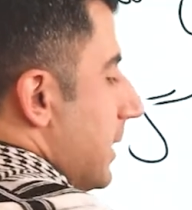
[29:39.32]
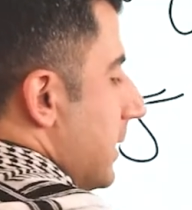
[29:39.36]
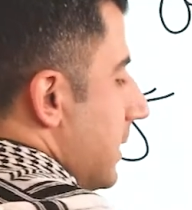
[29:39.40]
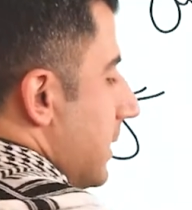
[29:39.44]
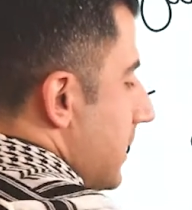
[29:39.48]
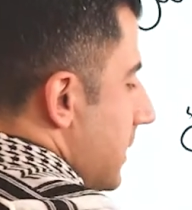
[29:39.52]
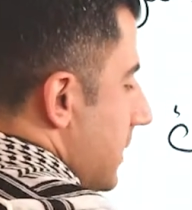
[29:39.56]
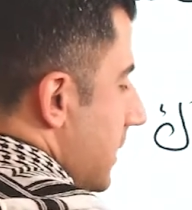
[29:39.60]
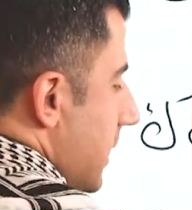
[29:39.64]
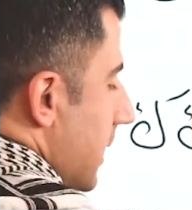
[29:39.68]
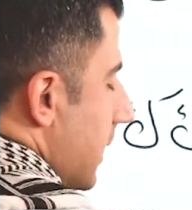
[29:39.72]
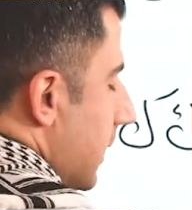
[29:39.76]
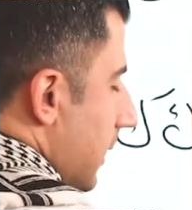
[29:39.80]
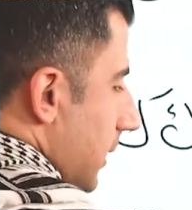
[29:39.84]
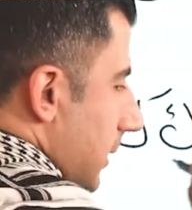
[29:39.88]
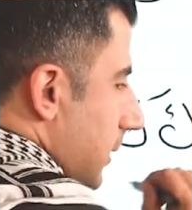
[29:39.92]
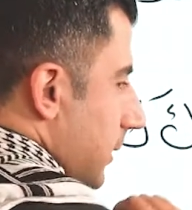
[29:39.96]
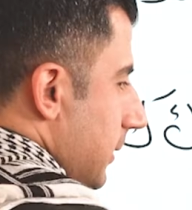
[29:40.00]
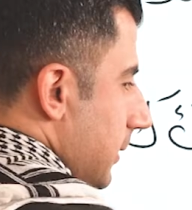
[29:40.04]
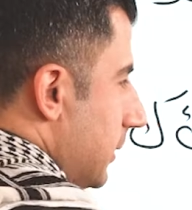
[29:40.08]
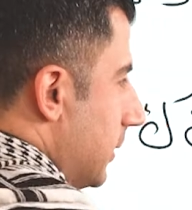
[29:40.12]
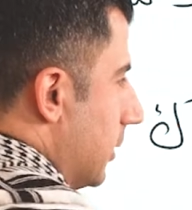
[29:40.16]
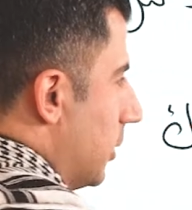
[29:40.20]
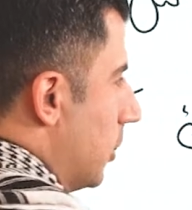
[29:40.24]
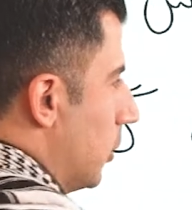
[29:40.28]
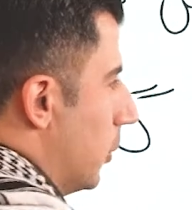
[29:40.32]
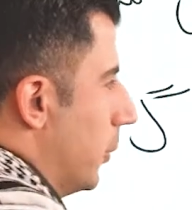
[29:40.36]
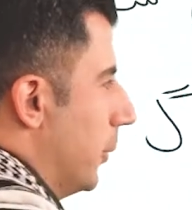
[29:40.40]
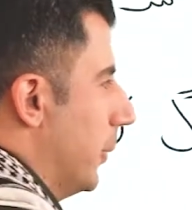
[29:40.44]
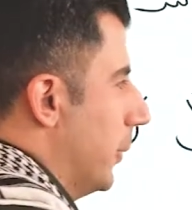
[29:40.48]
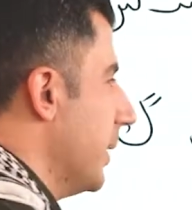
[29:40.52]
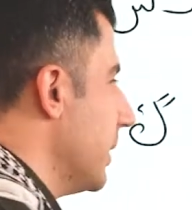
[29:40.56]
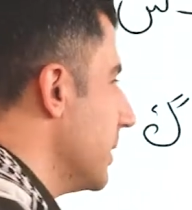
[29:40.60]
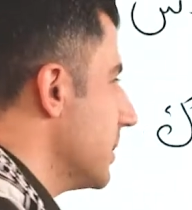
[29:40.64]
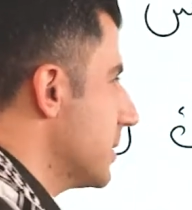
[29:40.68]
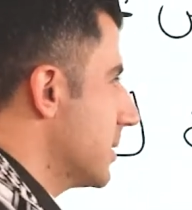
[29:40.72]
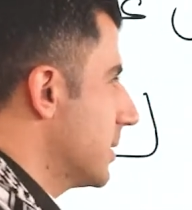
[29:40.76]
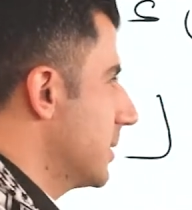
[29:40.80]
D.
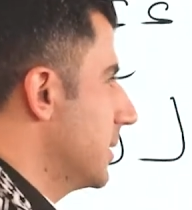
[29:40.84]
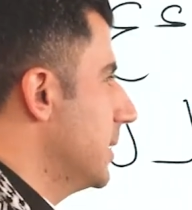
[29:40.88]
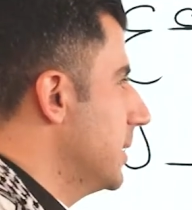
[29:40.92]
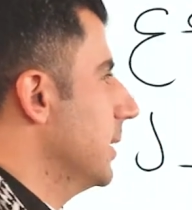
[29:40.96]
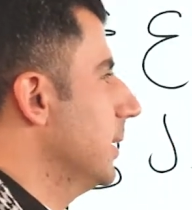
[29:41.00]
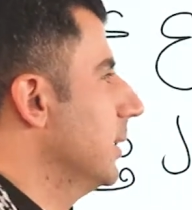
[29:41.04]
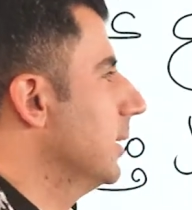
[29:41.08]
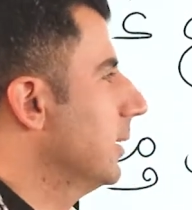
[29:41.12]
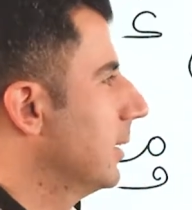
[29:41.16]
Where is D?